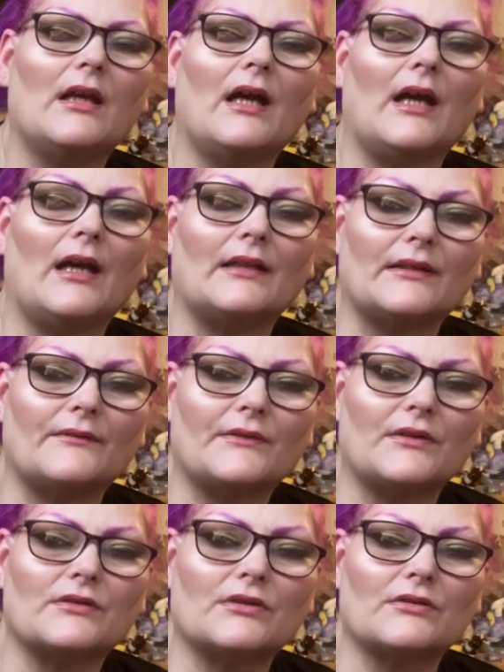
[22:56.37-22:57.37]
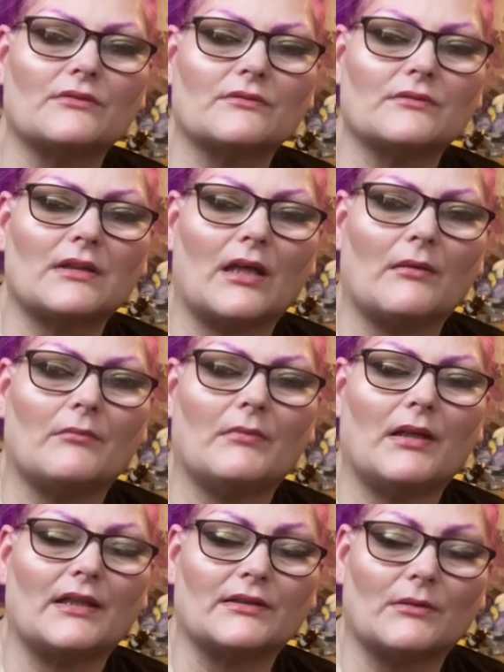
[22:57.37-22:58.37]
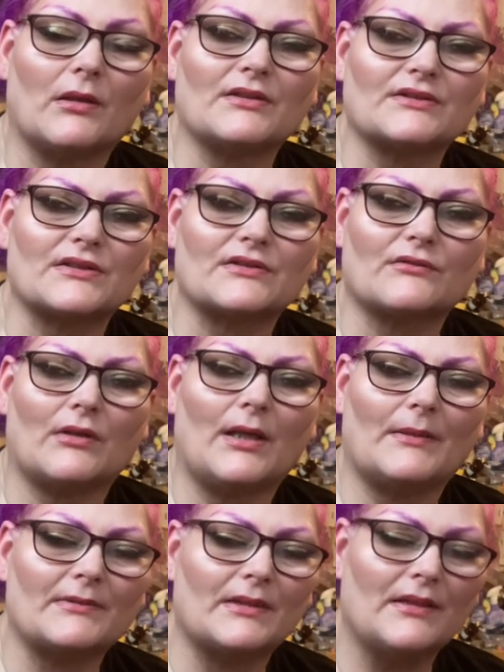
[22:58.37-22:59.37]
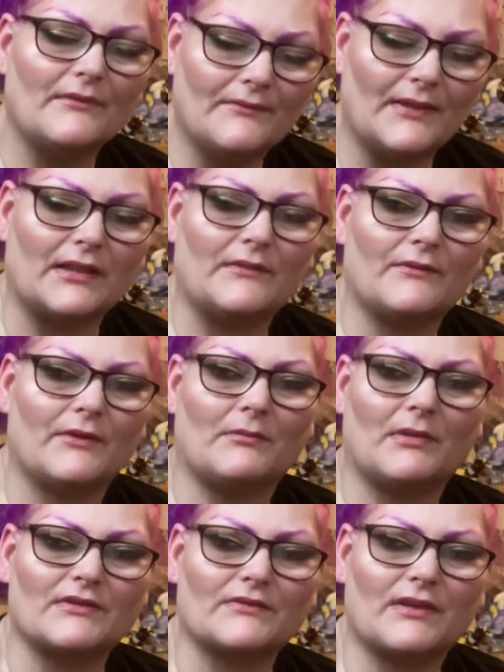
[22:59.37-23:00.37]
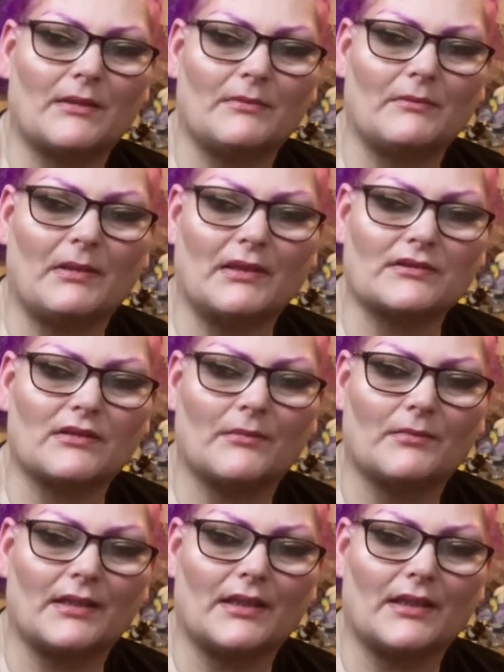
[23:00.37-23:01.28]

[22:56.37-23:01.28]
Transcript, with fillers: And, and if you do well. come and you are subscribed, thank you very much for coming back. Hit the bell